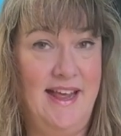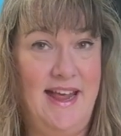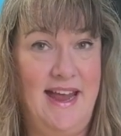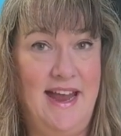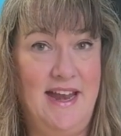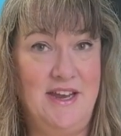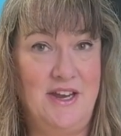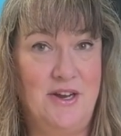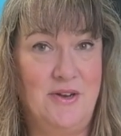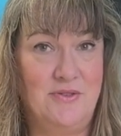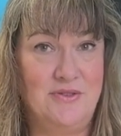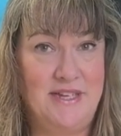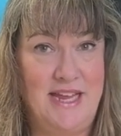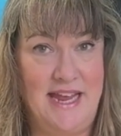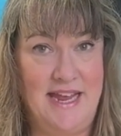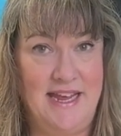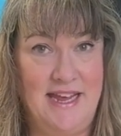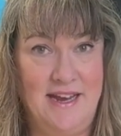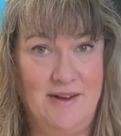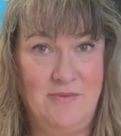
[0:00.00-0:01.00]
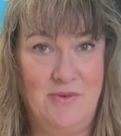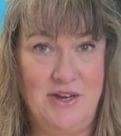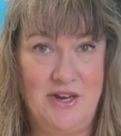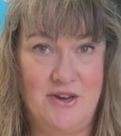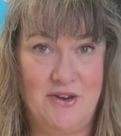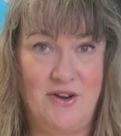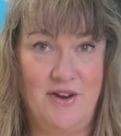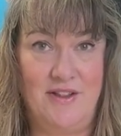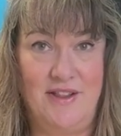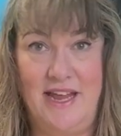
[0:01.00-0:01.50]
and you don't take it when
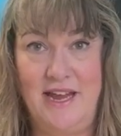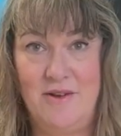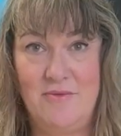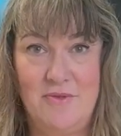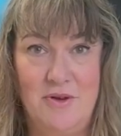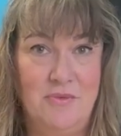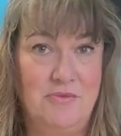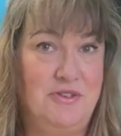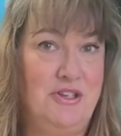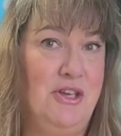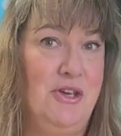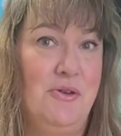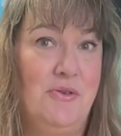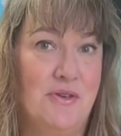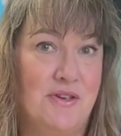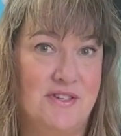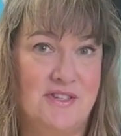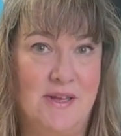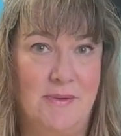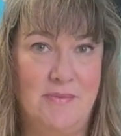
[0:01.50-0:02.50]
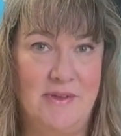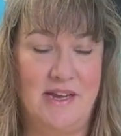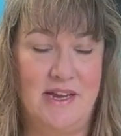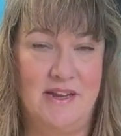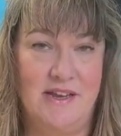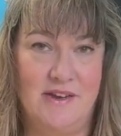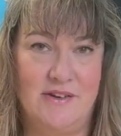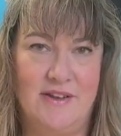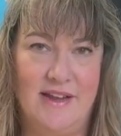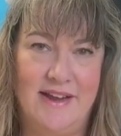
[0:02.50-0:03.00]
you're on like row 2 or something
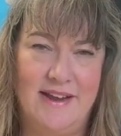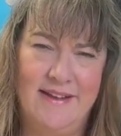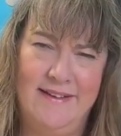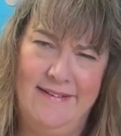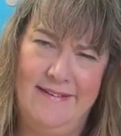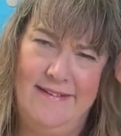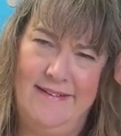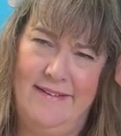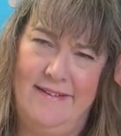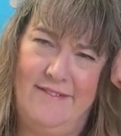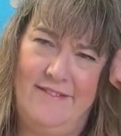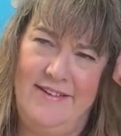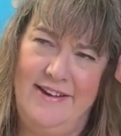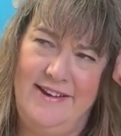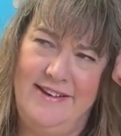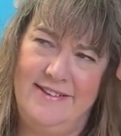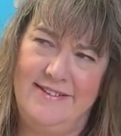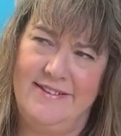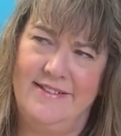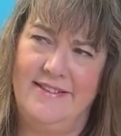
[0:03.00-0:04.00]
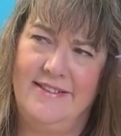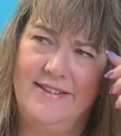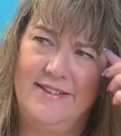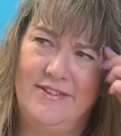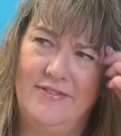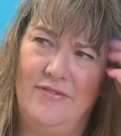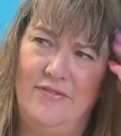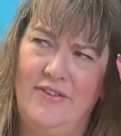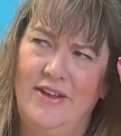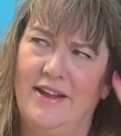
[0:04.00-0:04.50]
and you're like, why doesn't
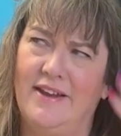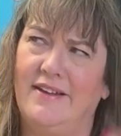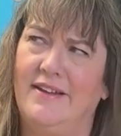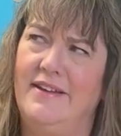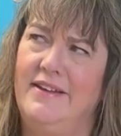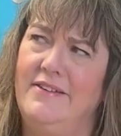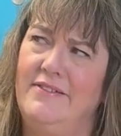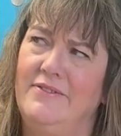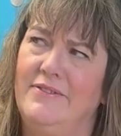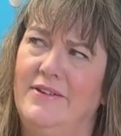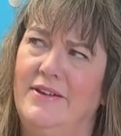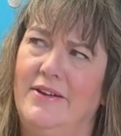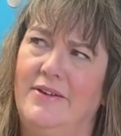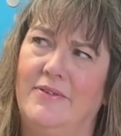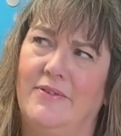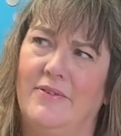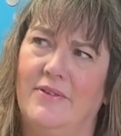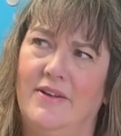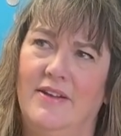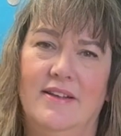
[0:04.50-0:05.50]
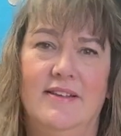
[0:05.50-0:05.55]
this fit? I don't know.